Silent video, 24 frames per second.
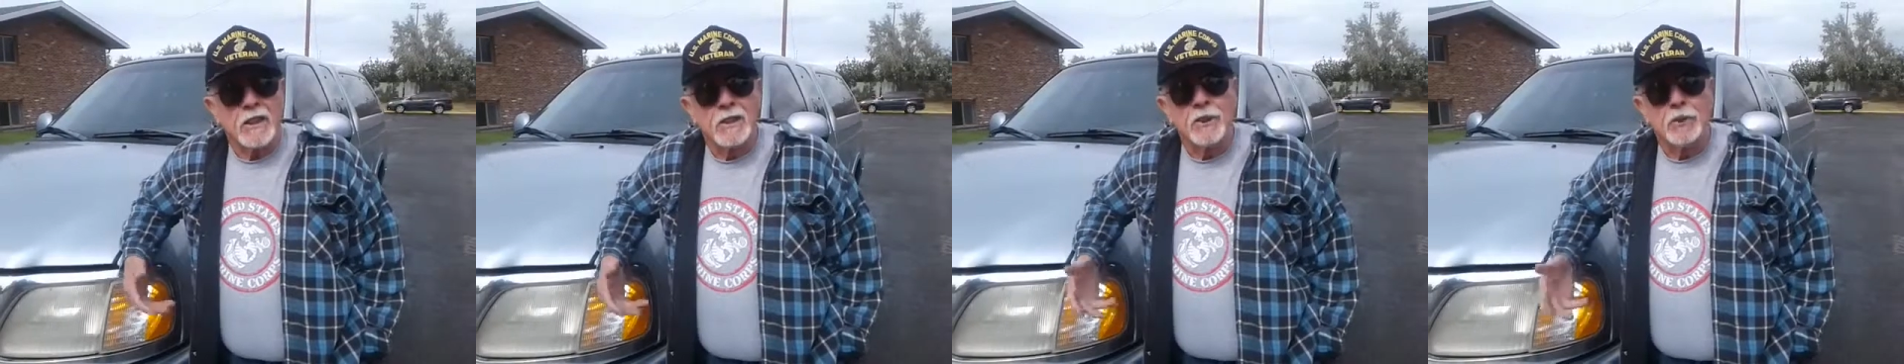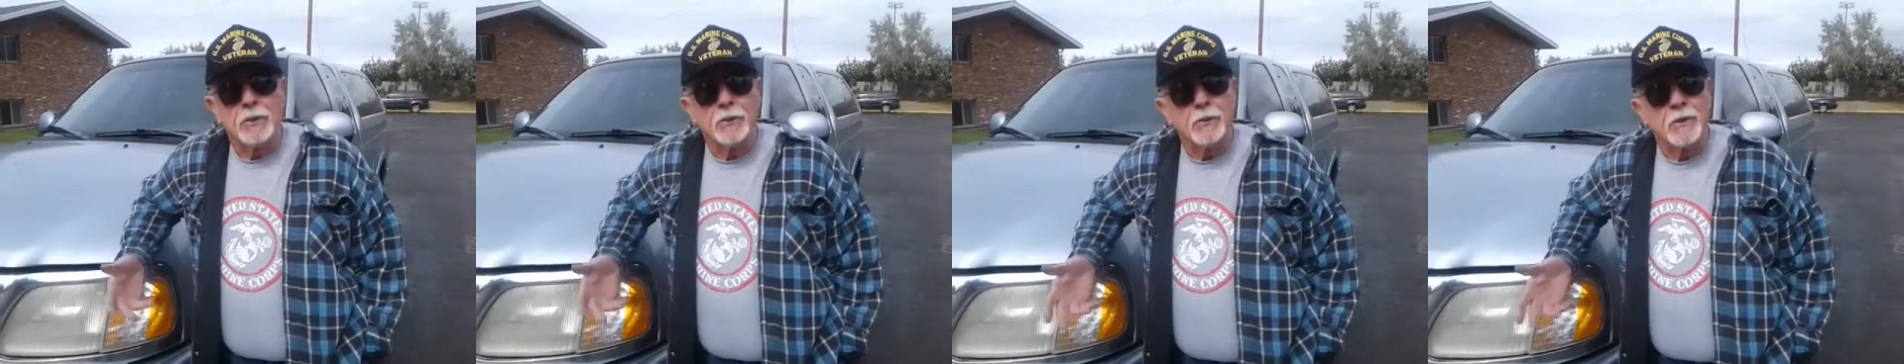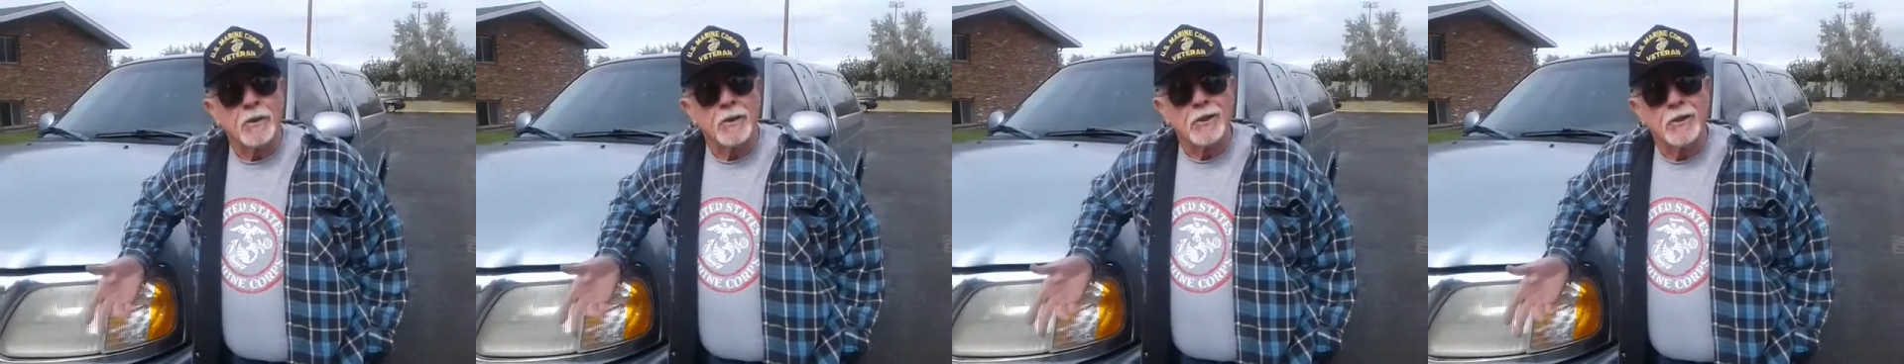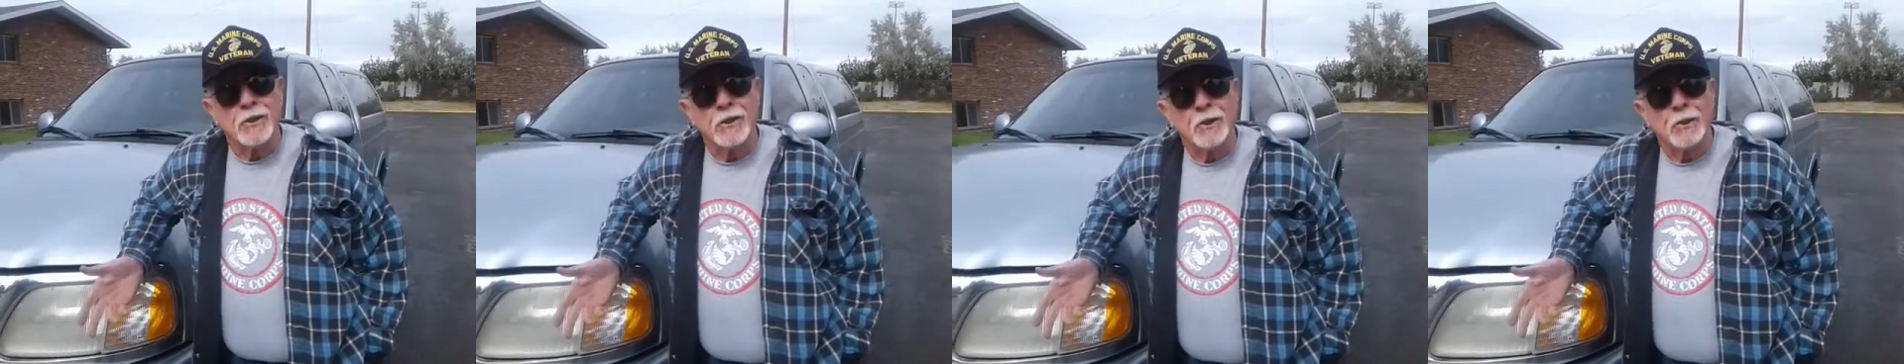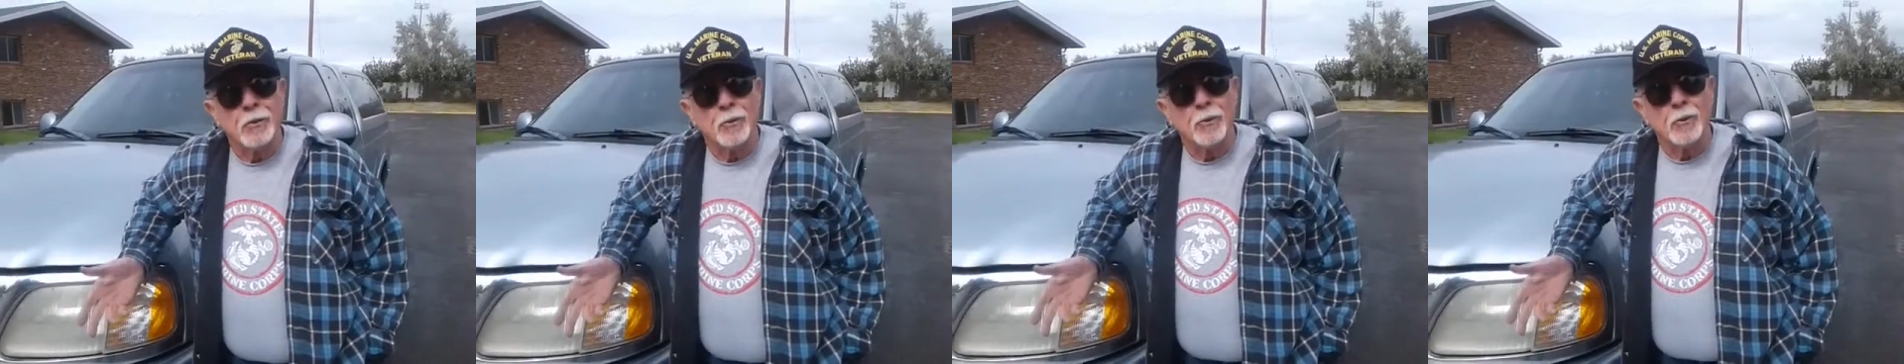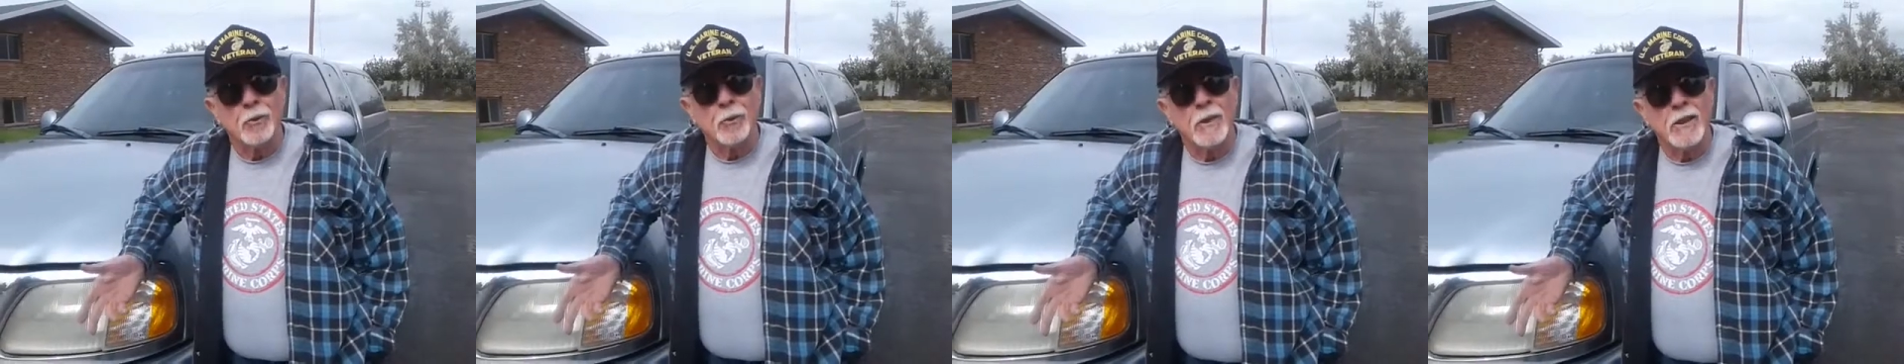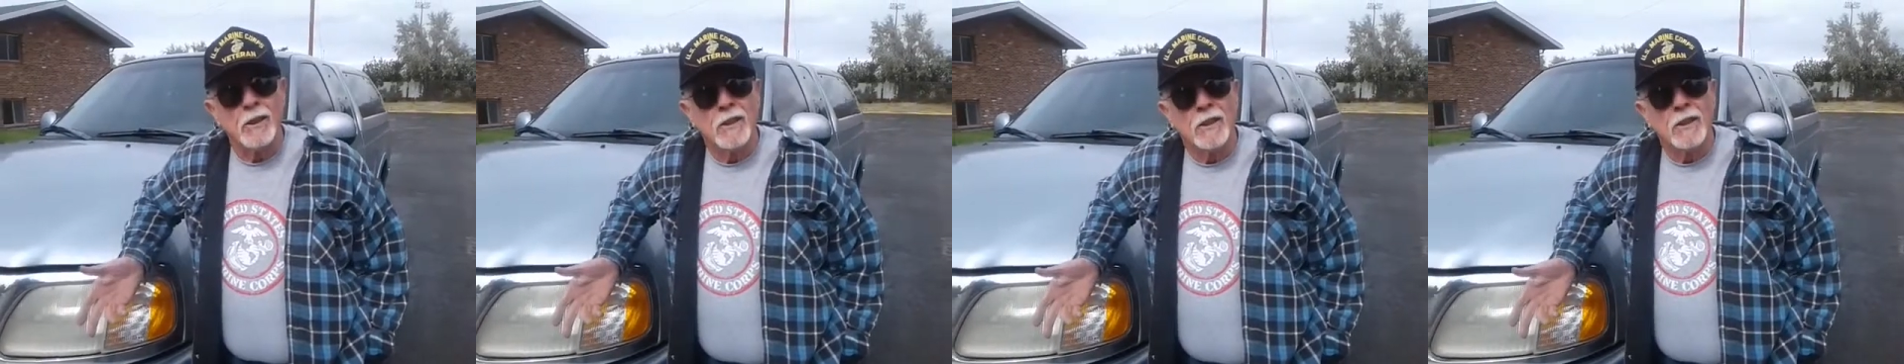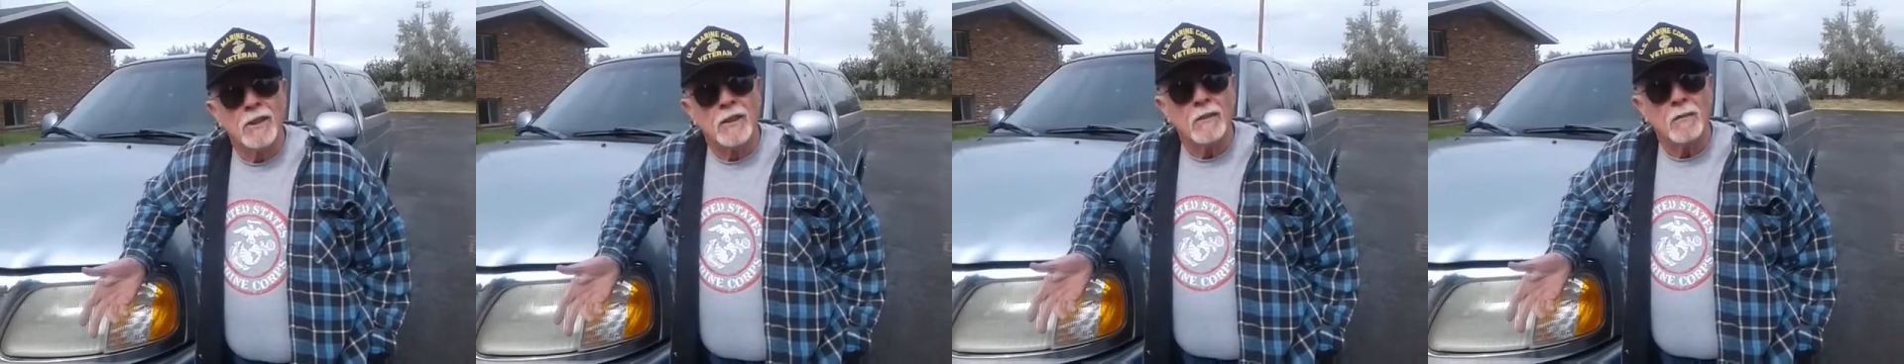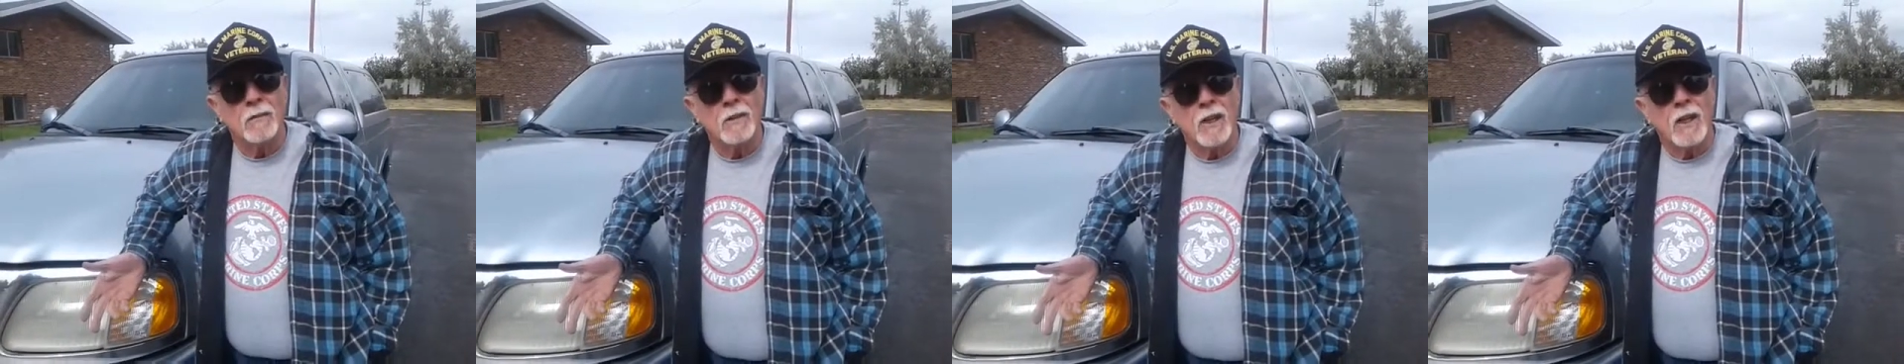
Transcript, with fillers: things you can do. Mm-hmm.